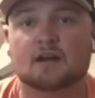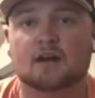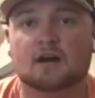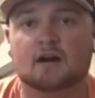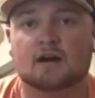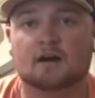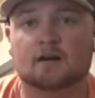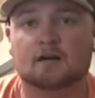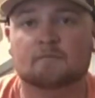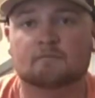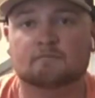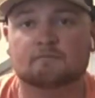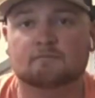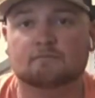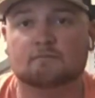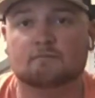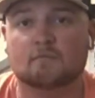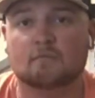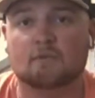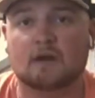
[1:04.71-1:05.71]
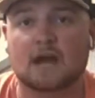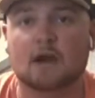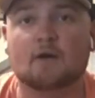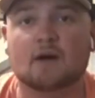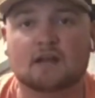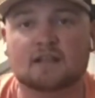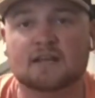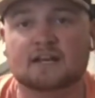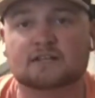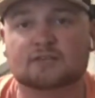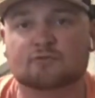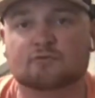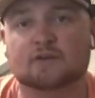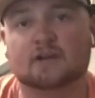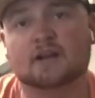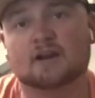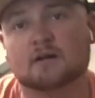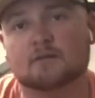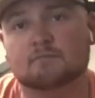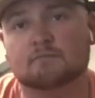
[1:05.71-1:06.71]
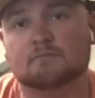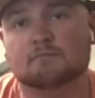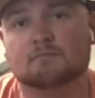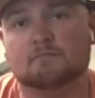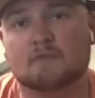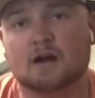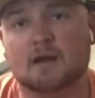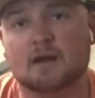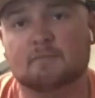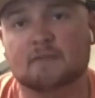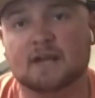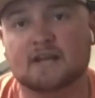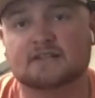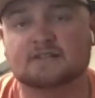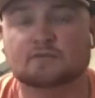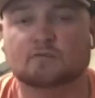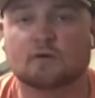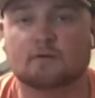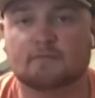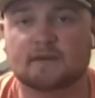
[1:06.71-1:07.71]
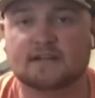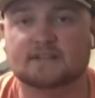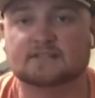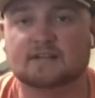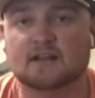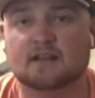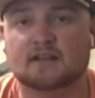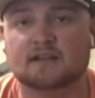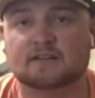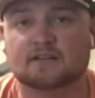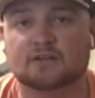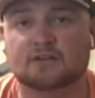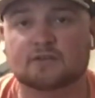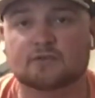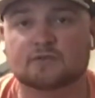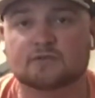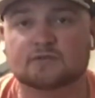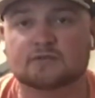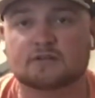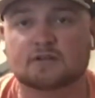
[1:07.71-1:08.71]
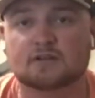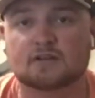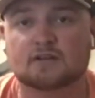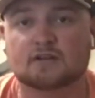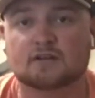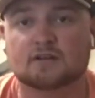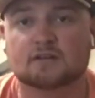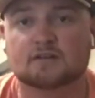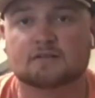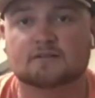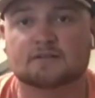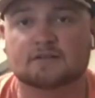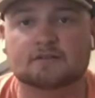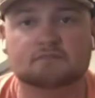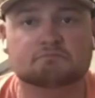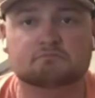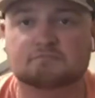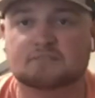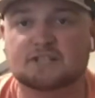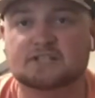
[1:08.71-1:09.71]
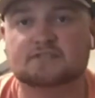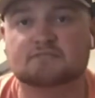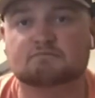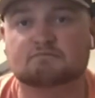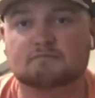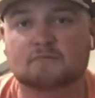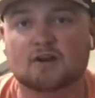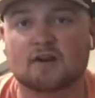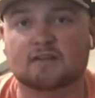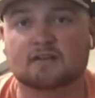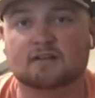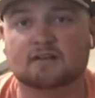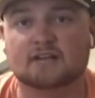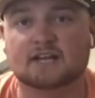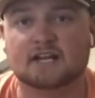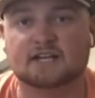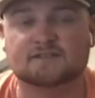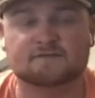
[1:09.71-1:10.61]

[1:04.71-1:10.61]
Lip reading: How I like to rig up my baits and what baits I like to use to just go out there and catch